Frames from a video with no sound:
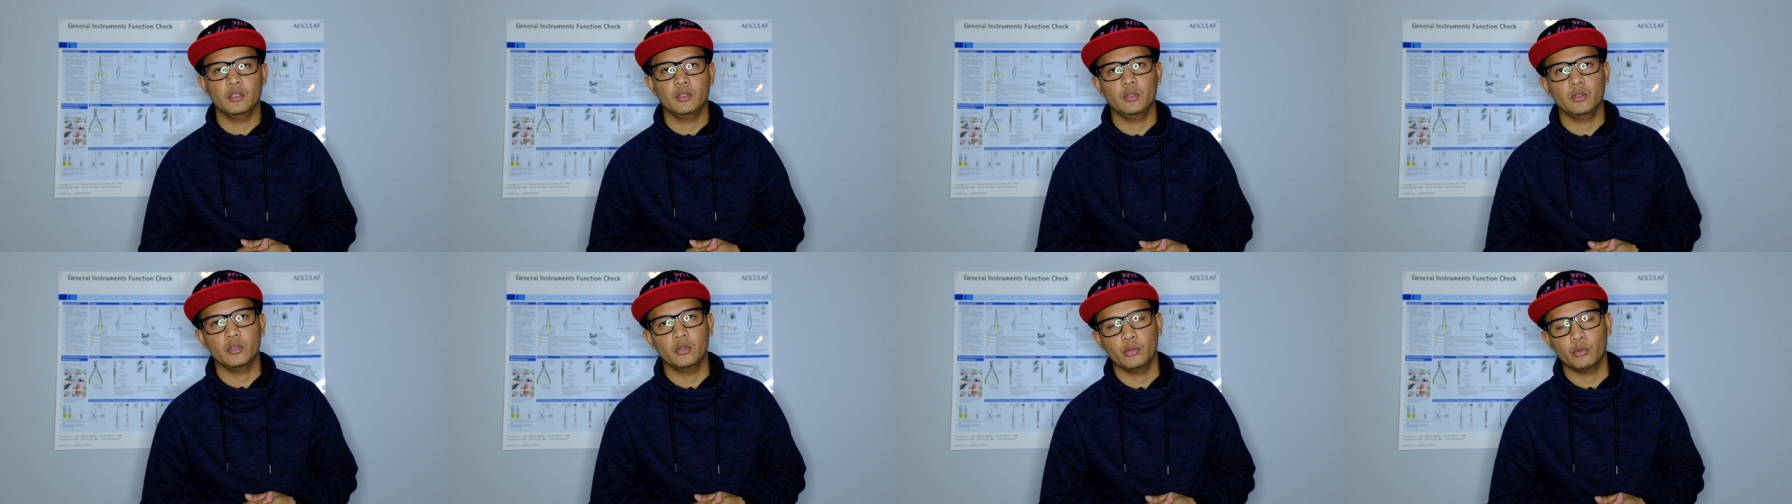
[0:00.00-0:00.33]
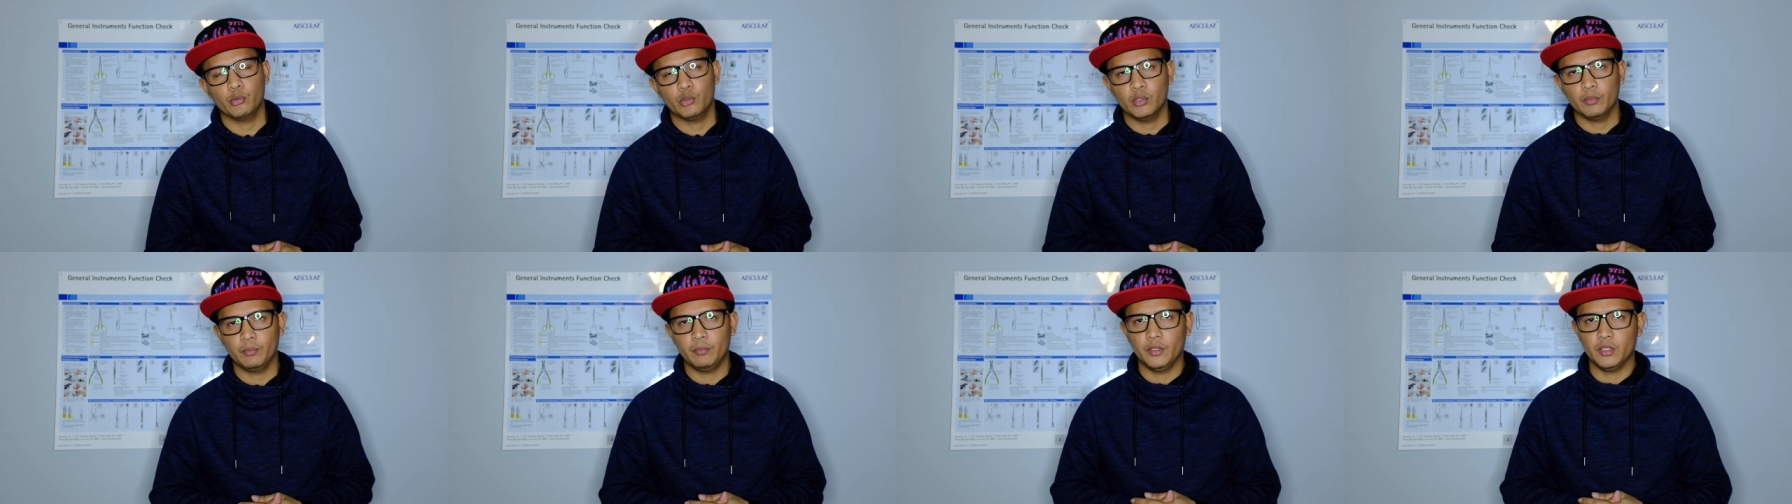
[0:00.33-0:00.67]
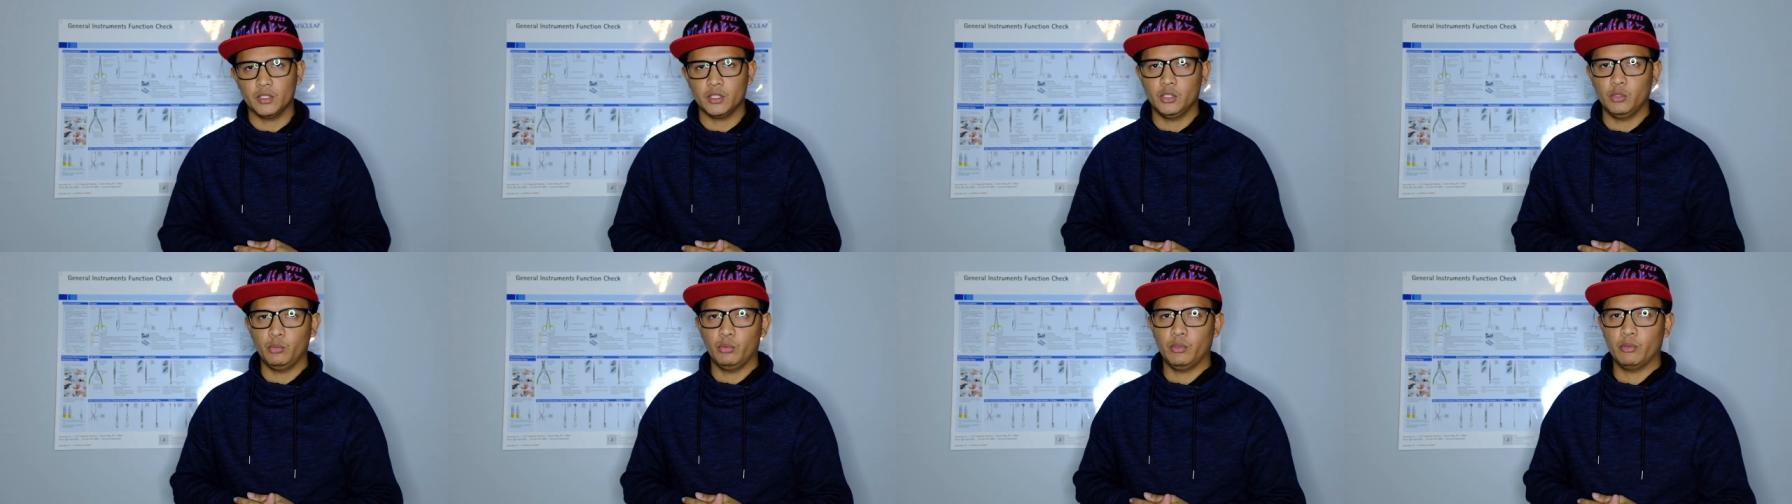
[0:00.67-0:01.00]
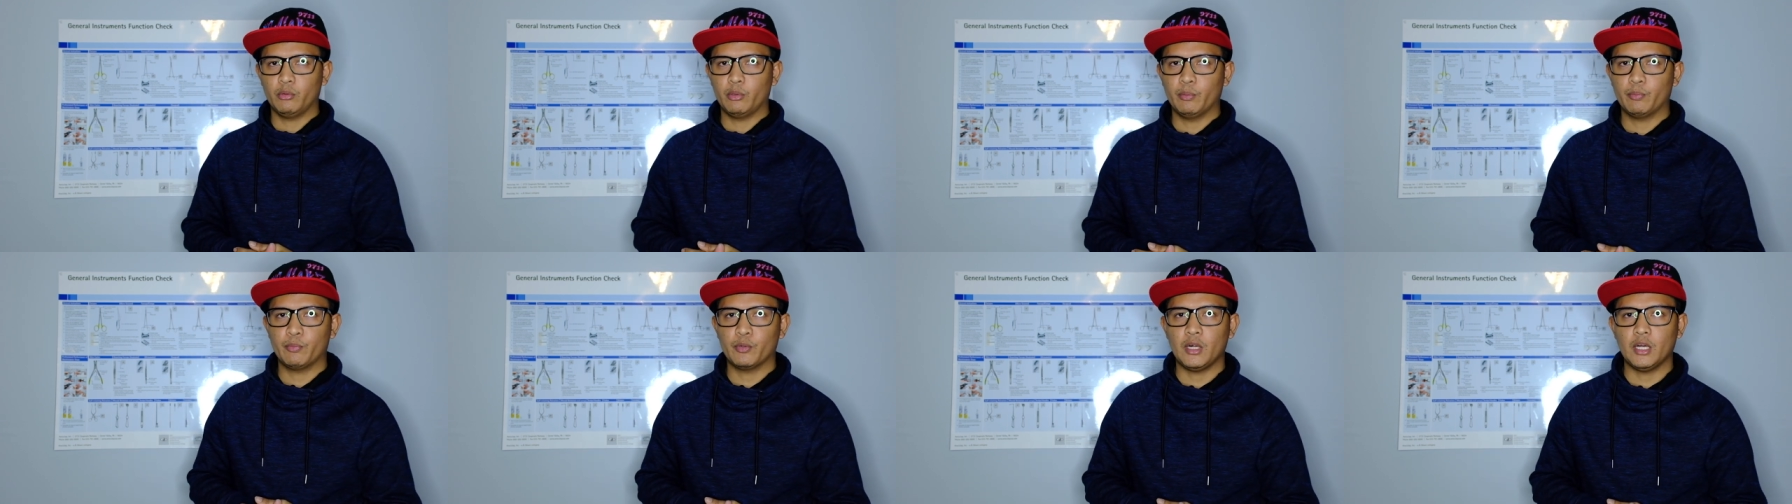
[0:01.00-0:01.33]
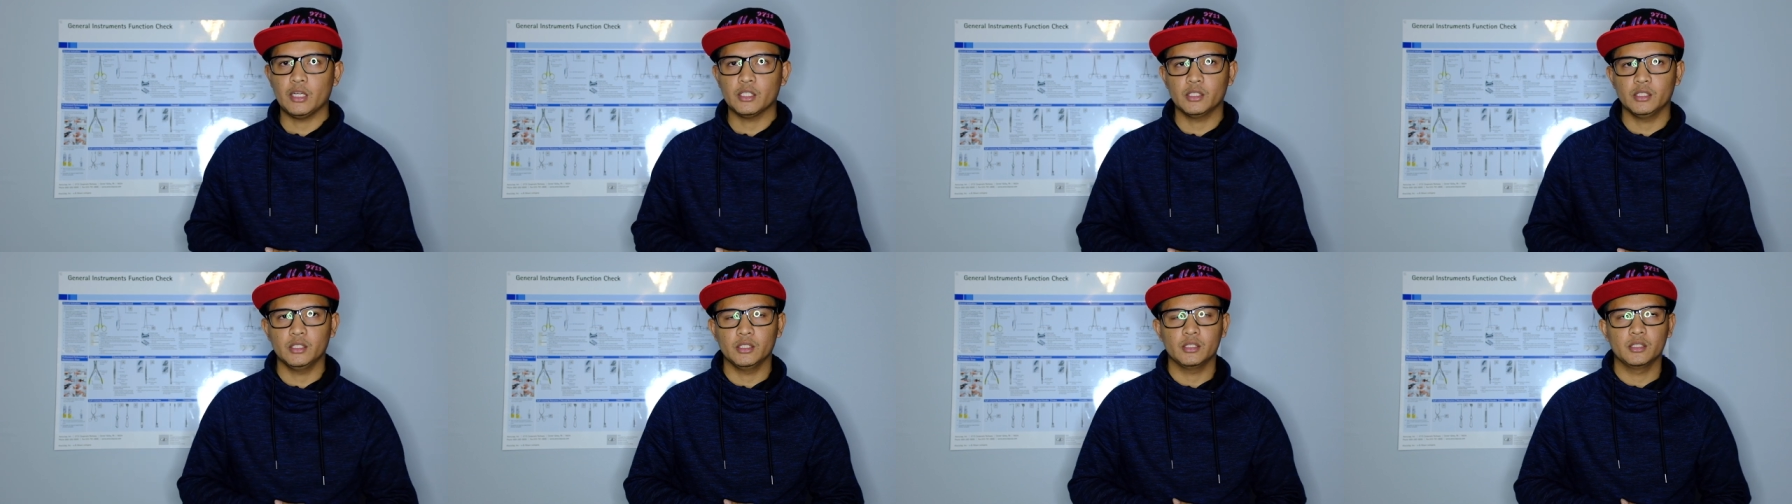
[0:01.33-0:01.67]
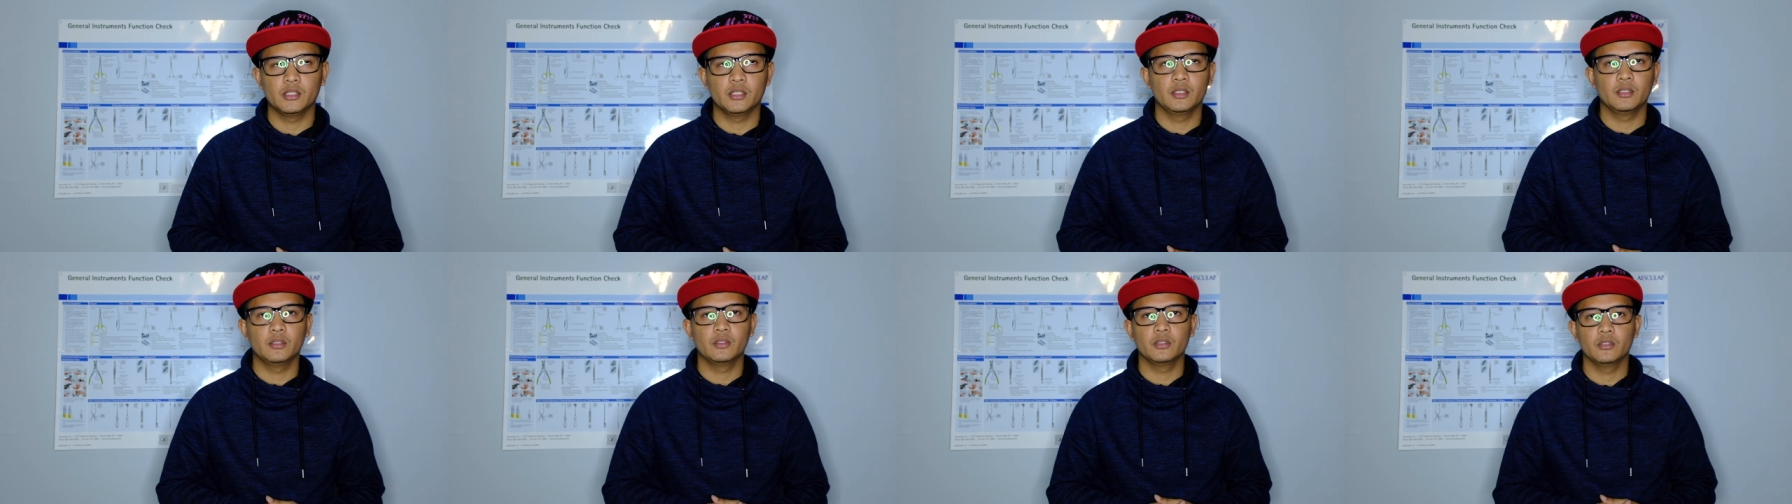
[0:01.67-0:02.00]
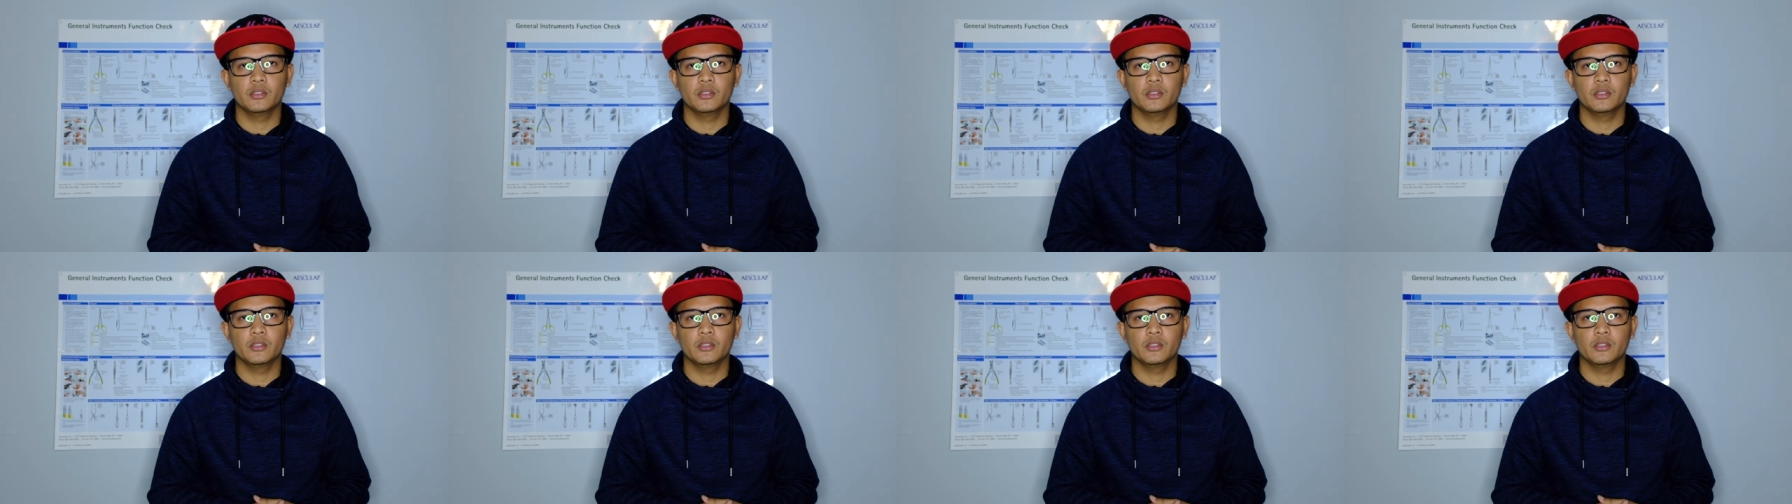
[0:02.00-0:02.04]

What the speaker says: or equipments do we reprocess.